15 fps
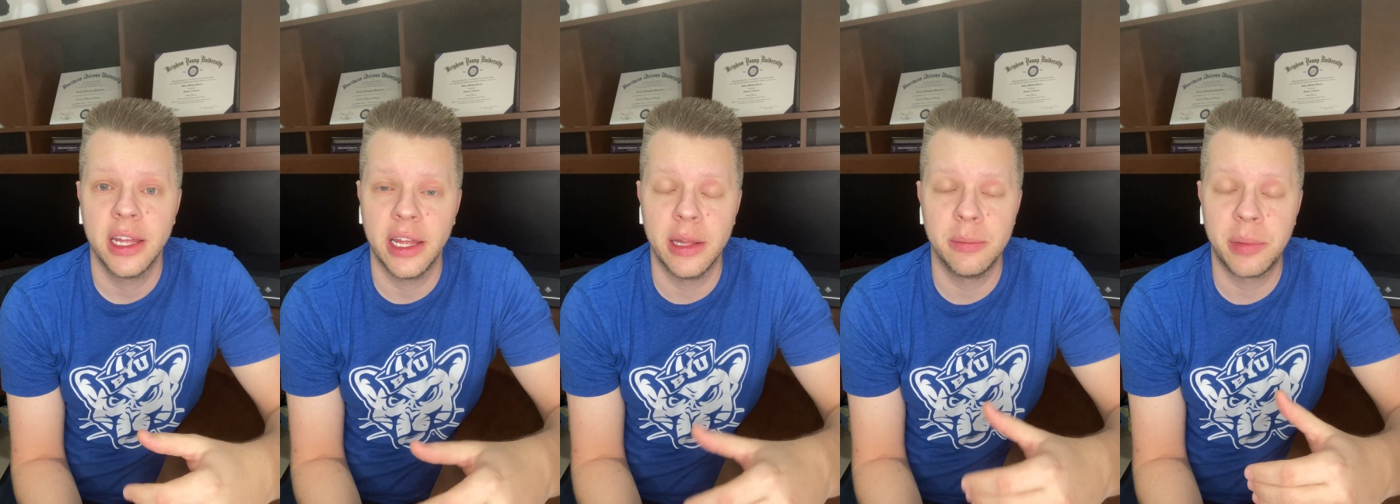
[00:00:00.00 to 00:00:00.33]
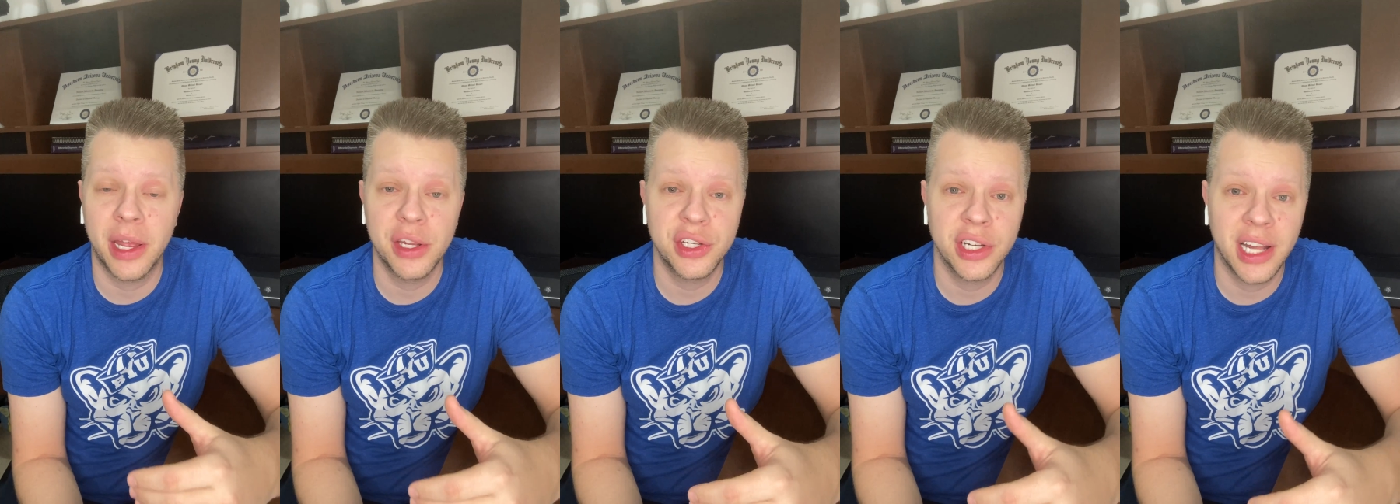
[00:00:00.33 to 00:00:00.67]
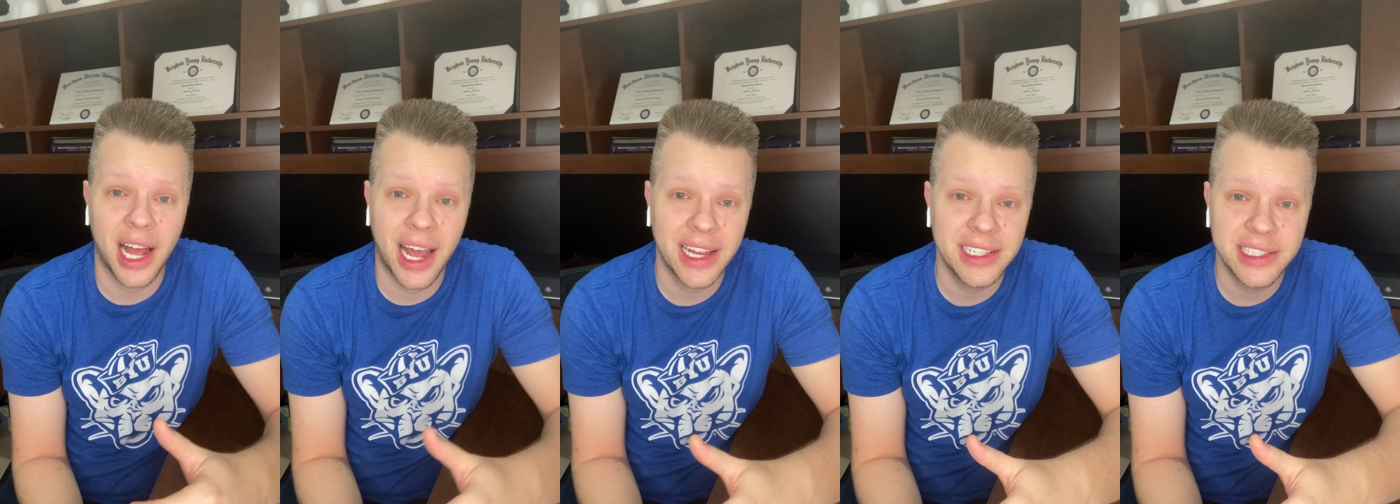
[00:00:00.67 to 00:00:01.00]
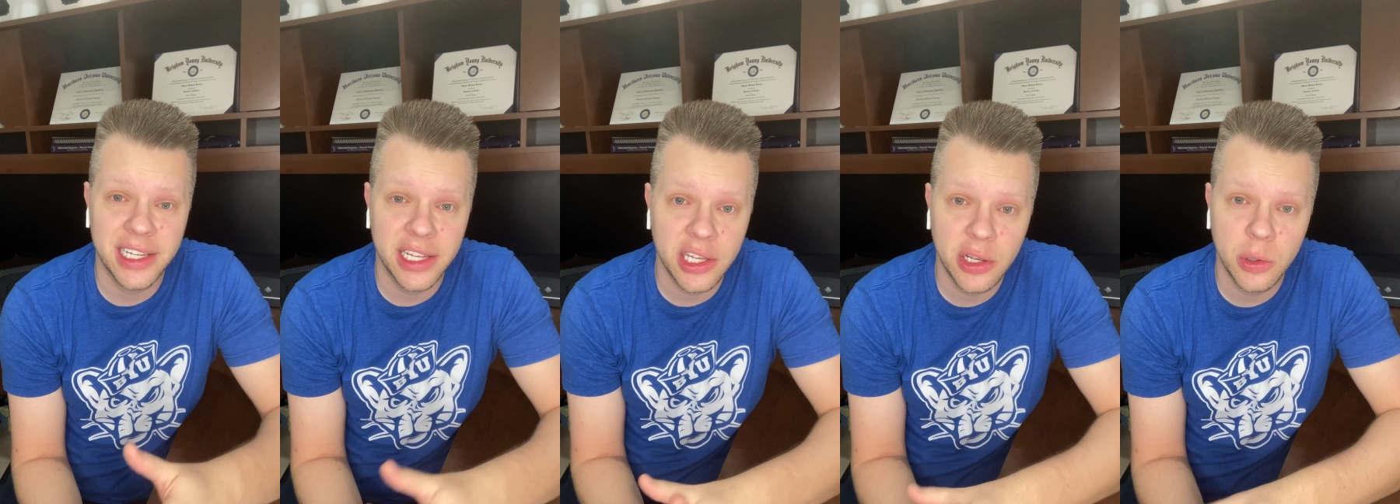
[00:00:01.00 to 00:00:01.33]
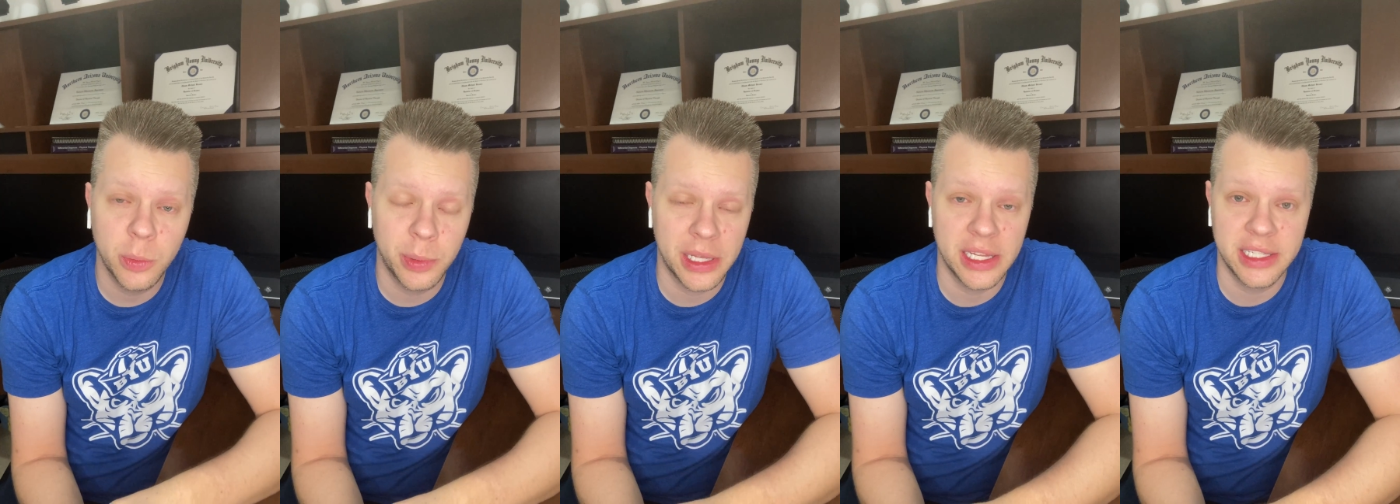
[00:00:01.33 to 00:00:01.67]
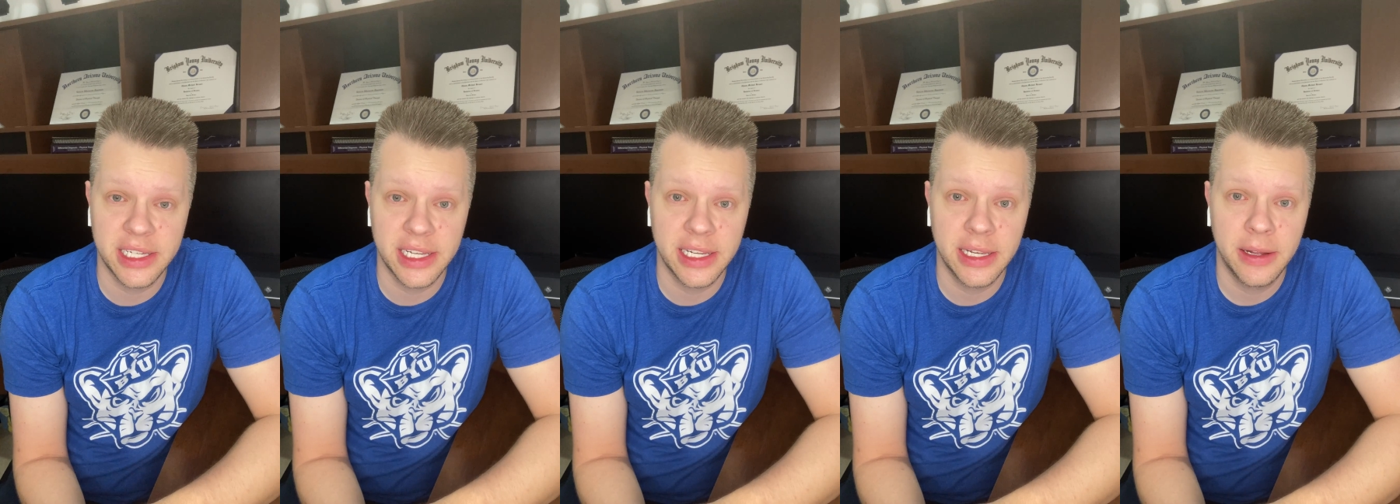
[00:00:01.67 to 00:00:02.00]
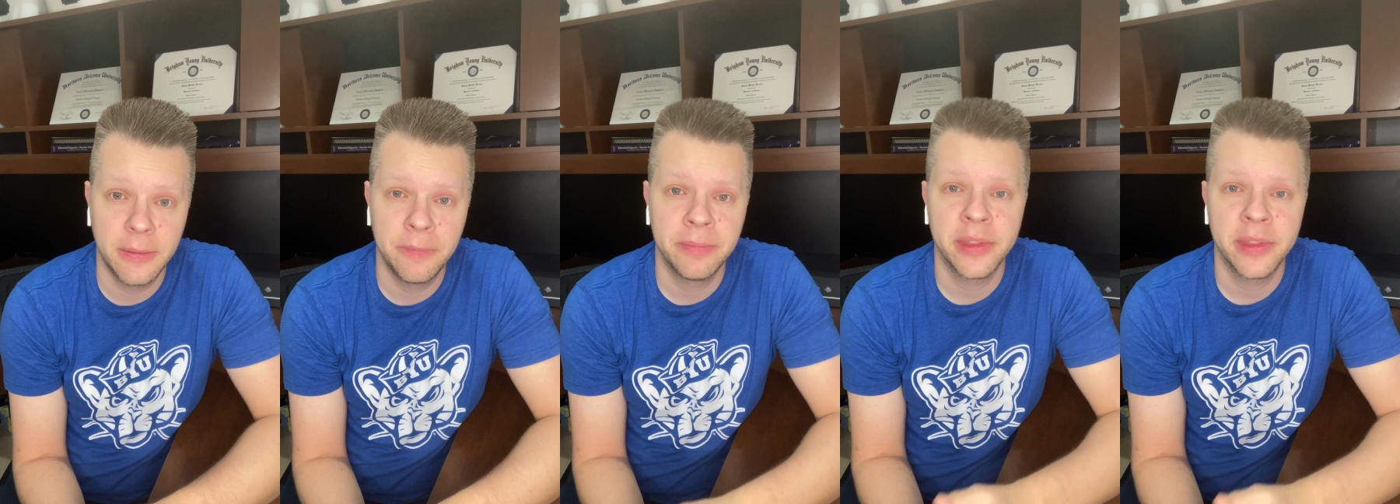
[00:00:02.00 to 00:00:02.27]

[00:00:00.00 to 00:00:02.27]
inpatient ICU PT.